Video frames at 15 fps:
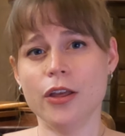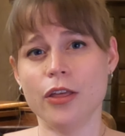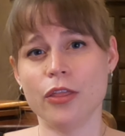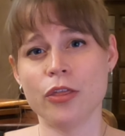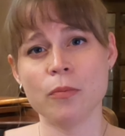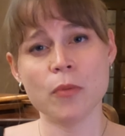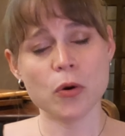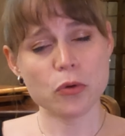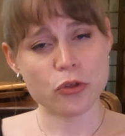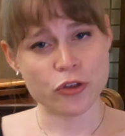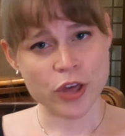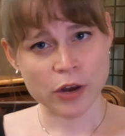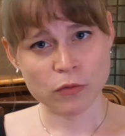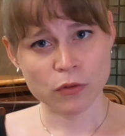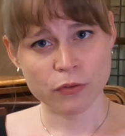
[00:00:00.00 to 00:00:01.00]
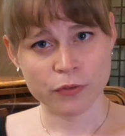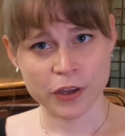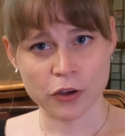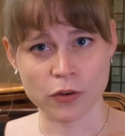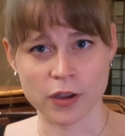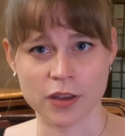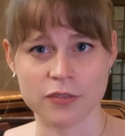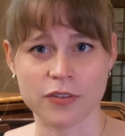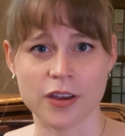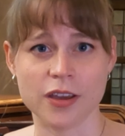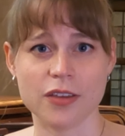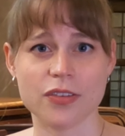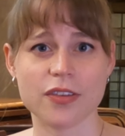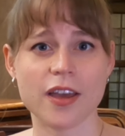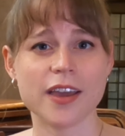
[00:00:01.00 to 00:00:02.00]
The most general fingering
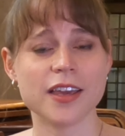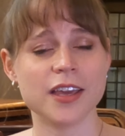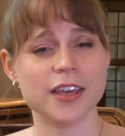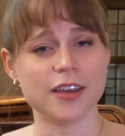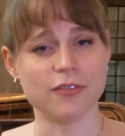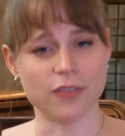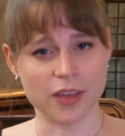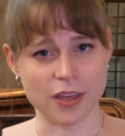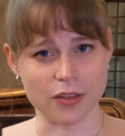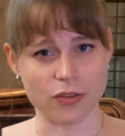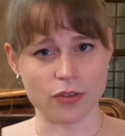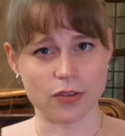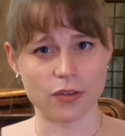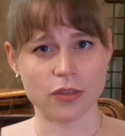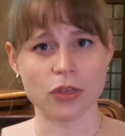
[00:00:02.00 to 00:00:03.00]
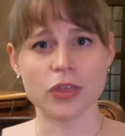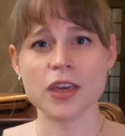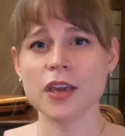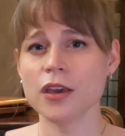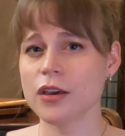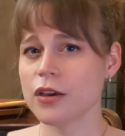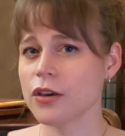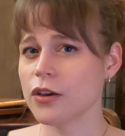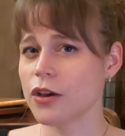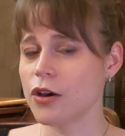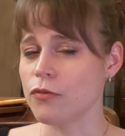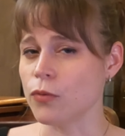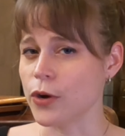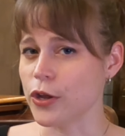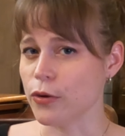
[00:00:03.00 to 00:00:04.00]
advice I can give is think
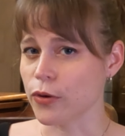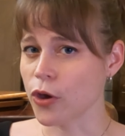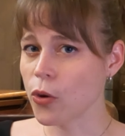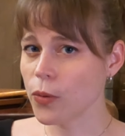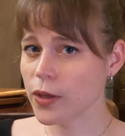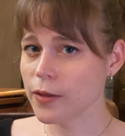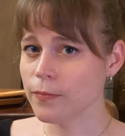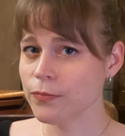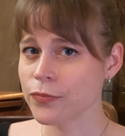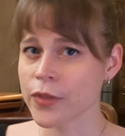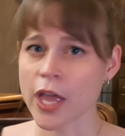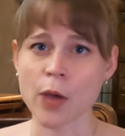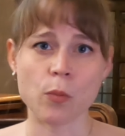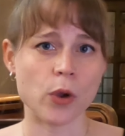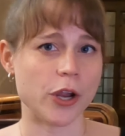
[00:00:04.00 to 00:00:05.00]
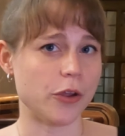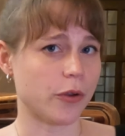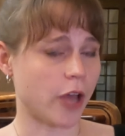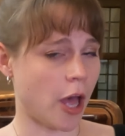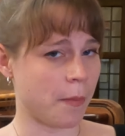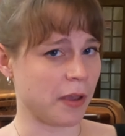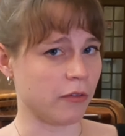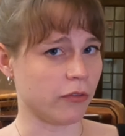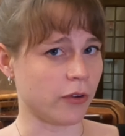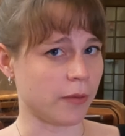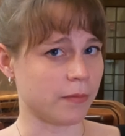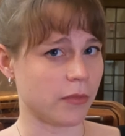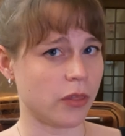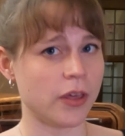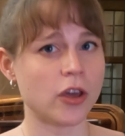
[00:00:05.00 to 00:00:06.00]
of where you're going and where you're coming from.
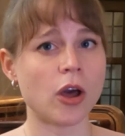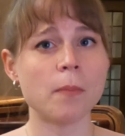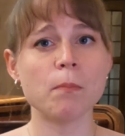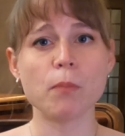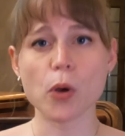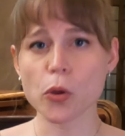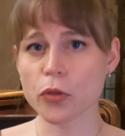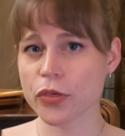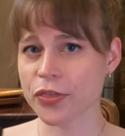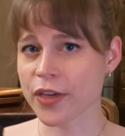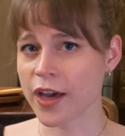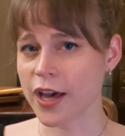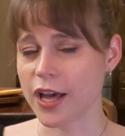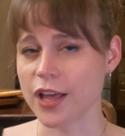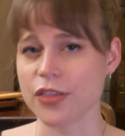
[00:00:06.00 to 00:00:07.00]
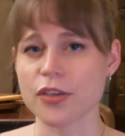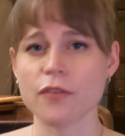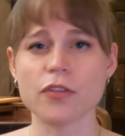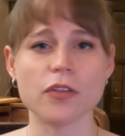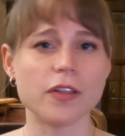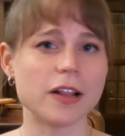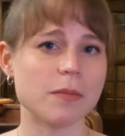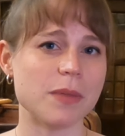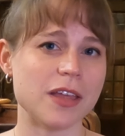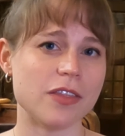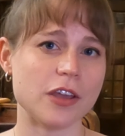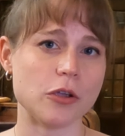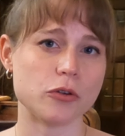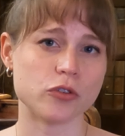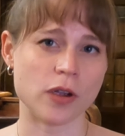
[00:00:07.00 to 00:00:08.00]
Think on both sides of the little bit
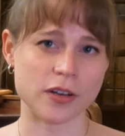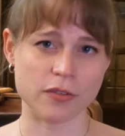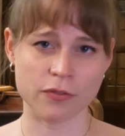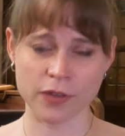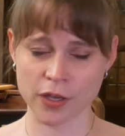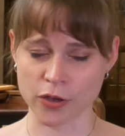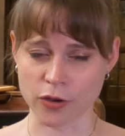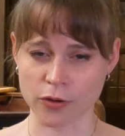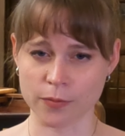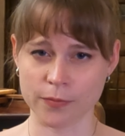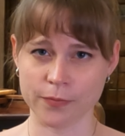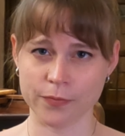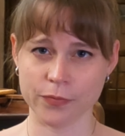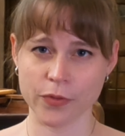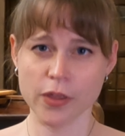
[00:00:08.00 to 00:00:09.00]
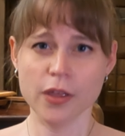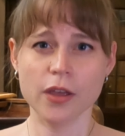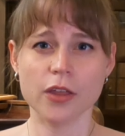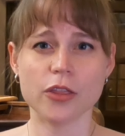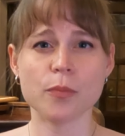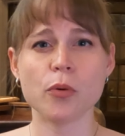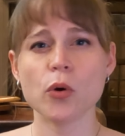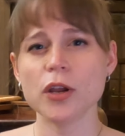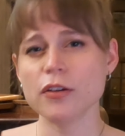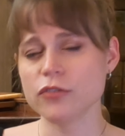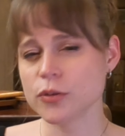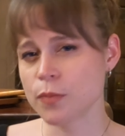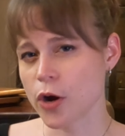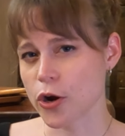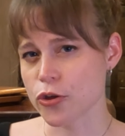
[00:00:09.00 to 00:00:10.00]
that you're trying to finger. The point of
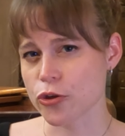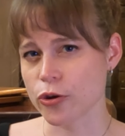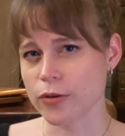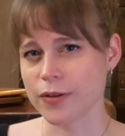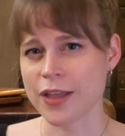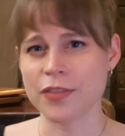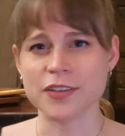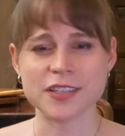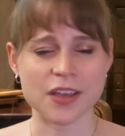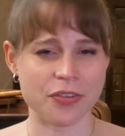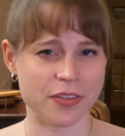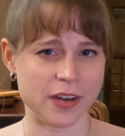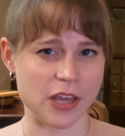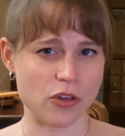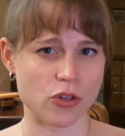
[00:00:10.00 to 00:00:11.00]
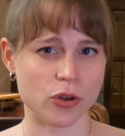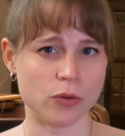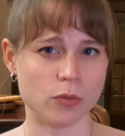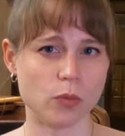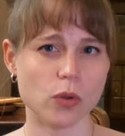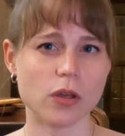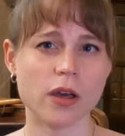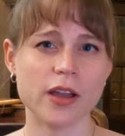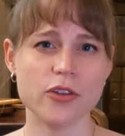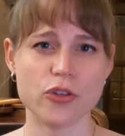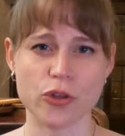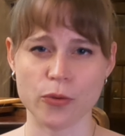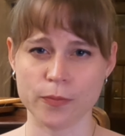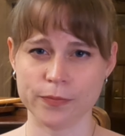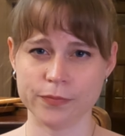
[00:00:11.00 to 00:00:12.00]
departure and the destination will guide
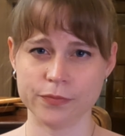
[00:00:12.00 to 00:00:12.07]
you.